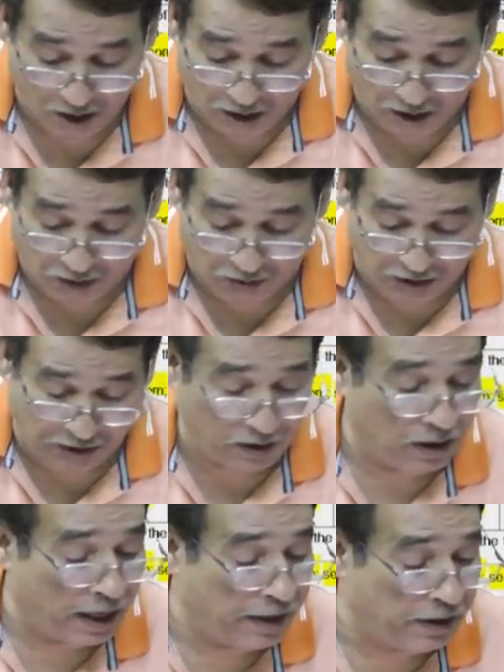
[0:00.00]
Then
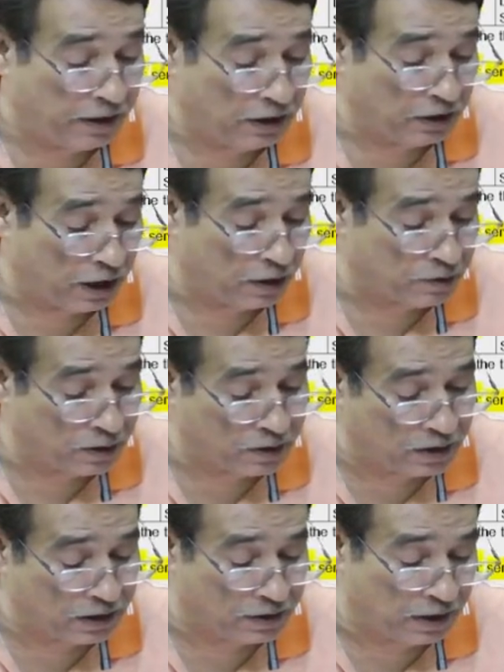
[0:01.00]

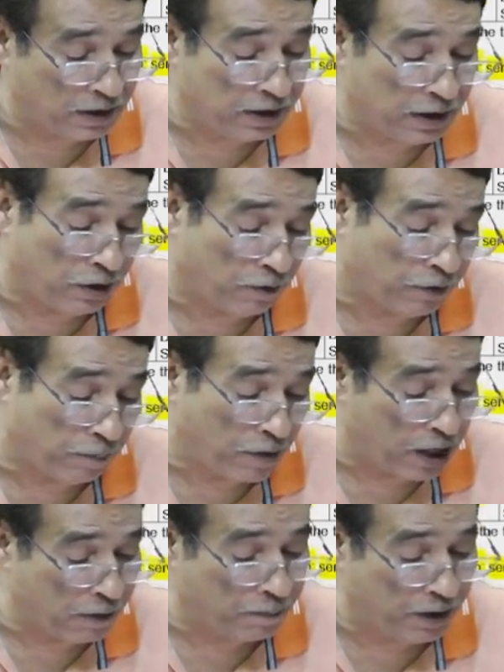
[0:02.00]
90,600 of
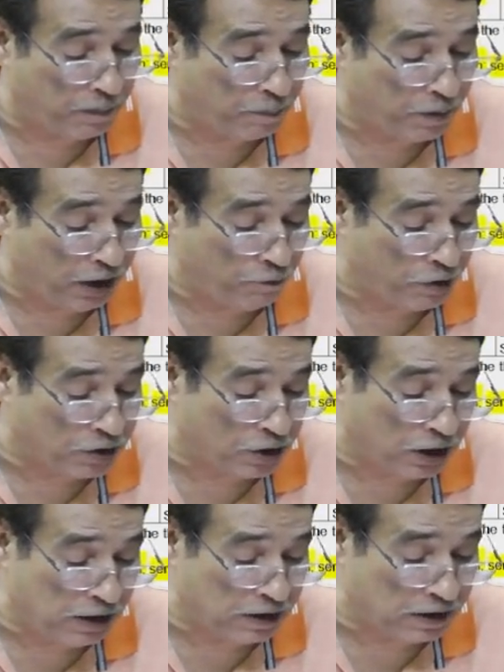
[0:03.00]
department B, which
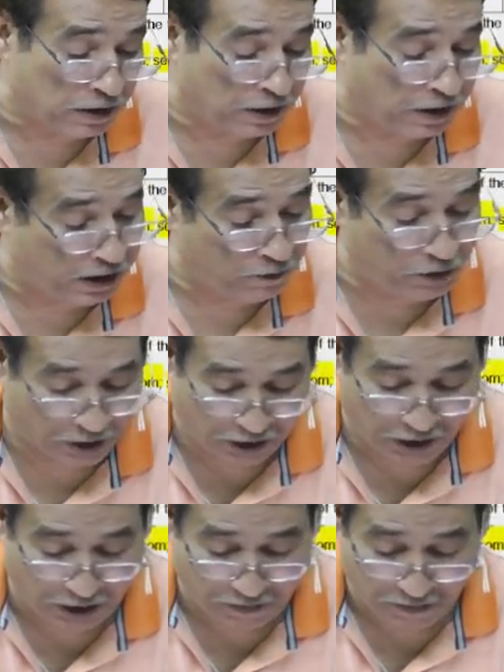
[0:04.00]
deals in
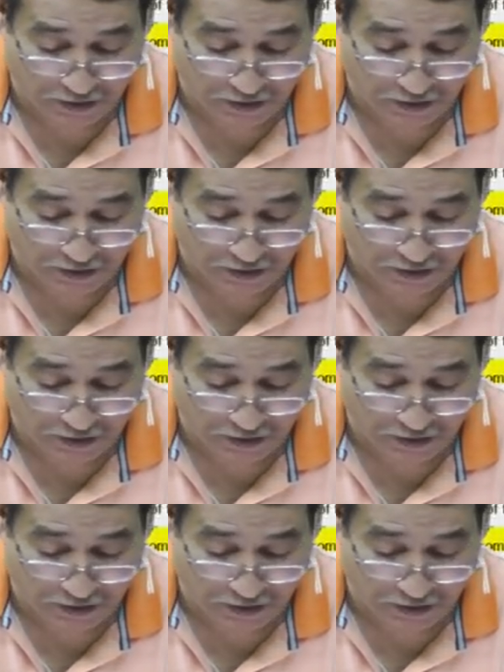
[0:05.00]
DVD,